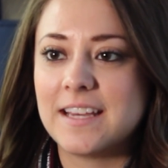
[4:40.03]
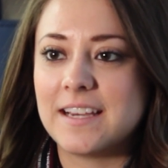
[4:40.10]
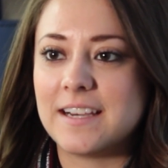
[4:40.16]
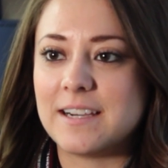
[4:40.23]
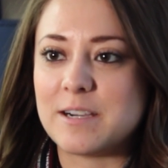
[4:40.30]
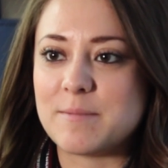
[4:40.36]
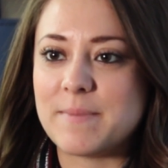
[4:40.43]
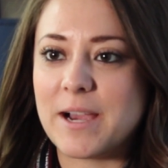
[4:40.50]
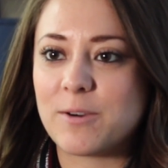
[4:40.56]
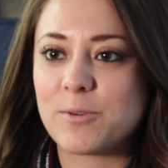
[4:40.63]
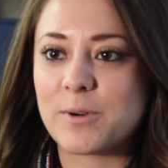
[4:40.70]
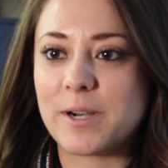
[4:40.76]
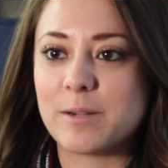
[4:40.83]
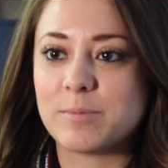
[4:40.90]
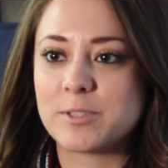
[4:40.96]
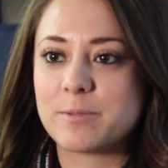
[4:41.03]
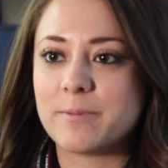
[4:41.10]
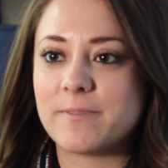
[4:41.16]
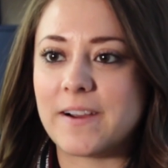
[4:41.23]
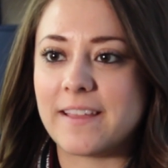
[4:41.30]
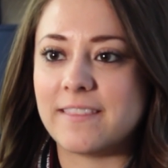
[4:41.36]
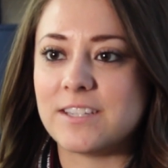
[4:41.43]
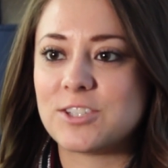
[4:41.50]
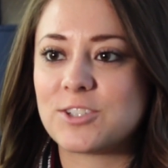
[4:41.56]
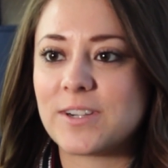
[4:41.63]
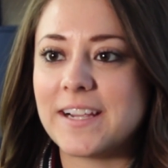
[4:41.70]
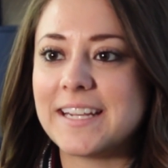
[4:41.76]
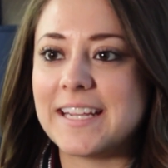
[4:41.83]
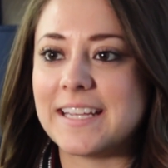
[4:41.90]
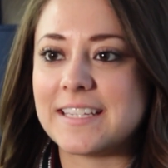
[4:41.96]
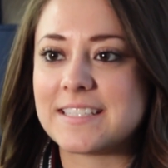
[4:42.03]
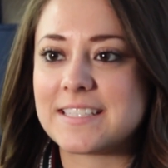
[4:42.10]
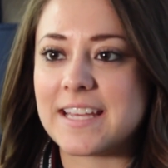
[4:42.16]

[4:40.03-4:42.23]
how we were able to provide these trainings,